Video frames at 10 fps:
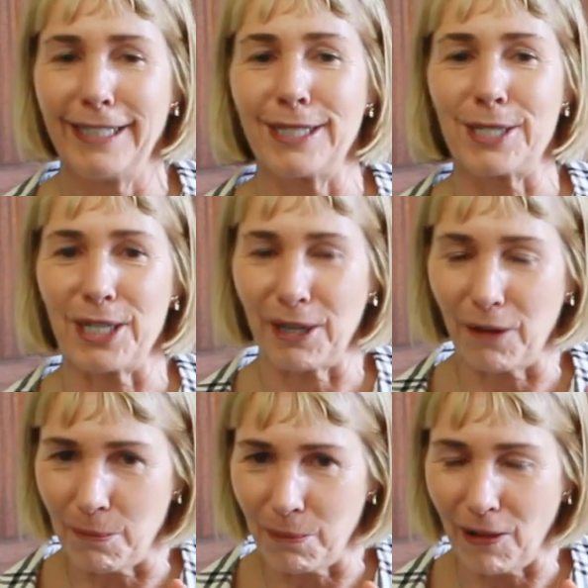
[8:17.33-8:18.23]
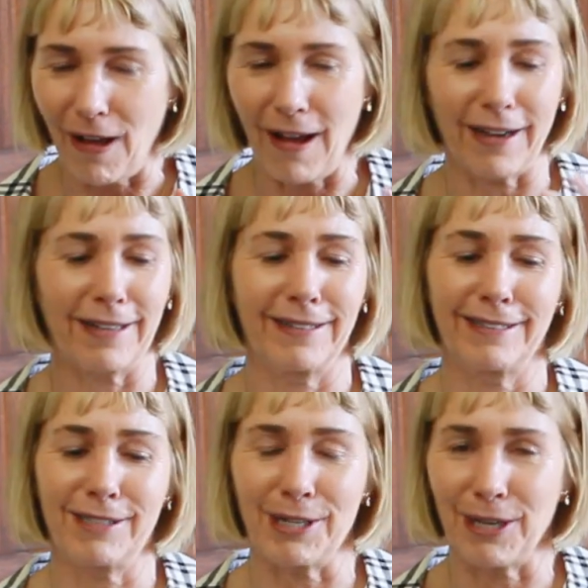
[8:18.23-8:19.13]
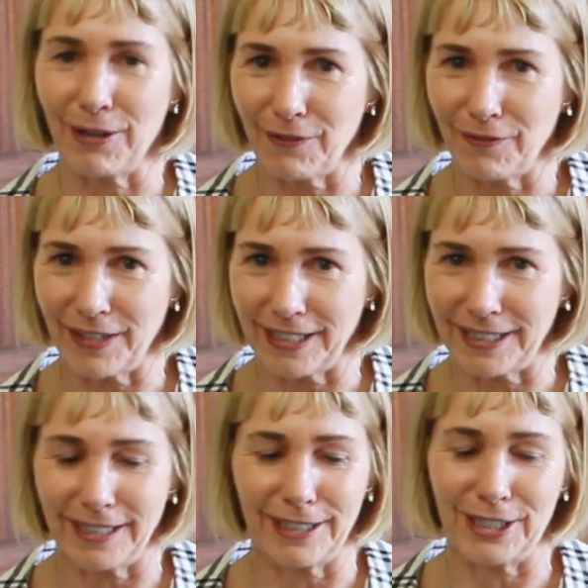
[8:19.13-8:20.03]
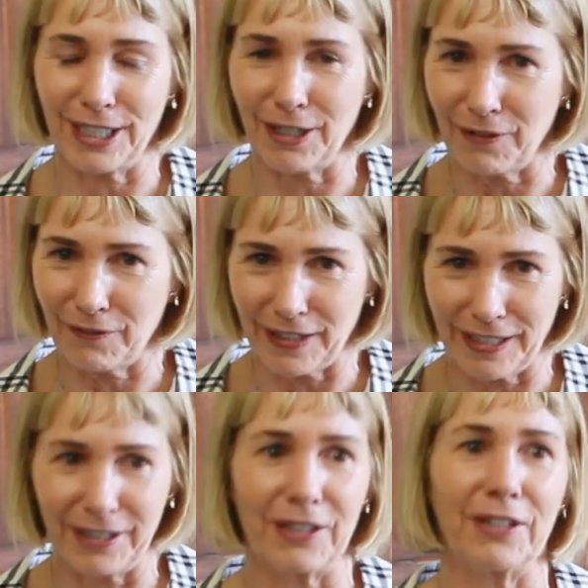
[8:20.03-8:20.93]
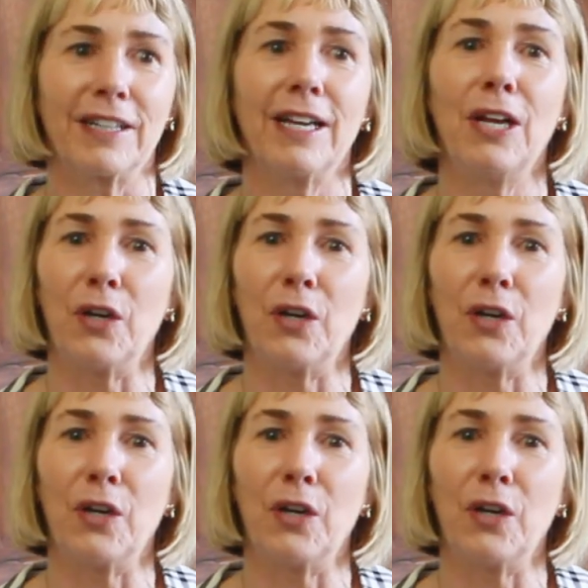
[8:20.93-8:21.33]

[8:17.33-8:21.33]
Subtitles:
single block, single vintage, single vineyard,